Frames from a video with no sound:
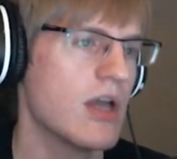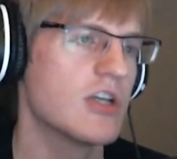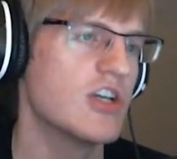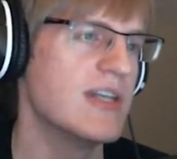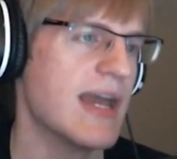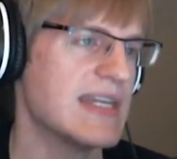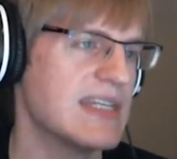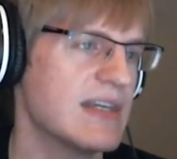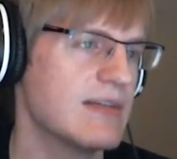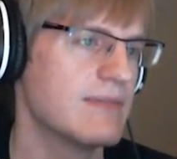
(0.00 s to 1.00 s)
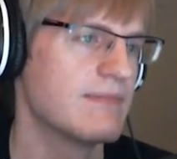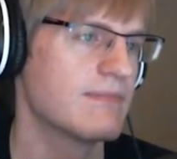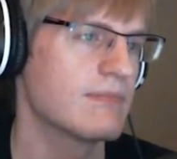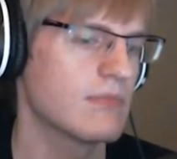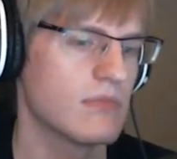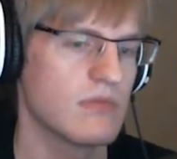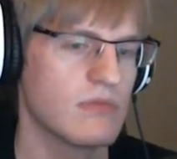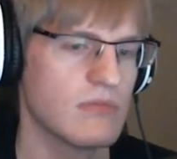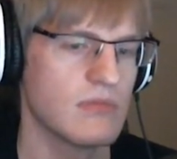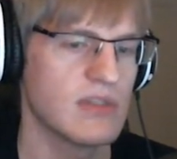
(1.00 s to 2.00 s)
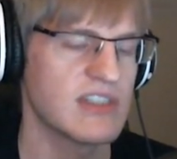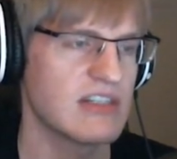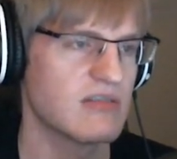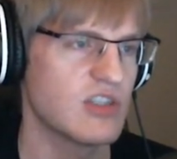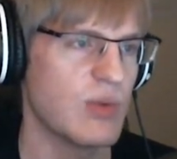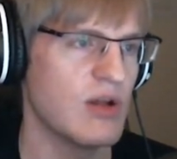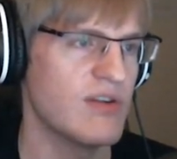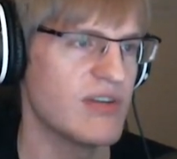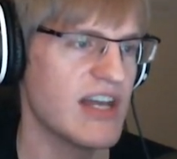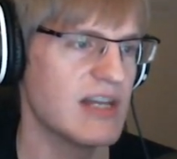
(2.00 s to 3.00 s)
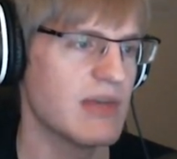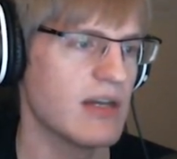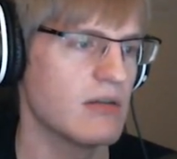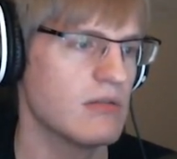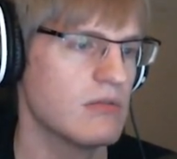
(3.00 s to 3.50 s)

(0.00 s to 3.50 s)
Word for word: Good night. It's like 12:09, man.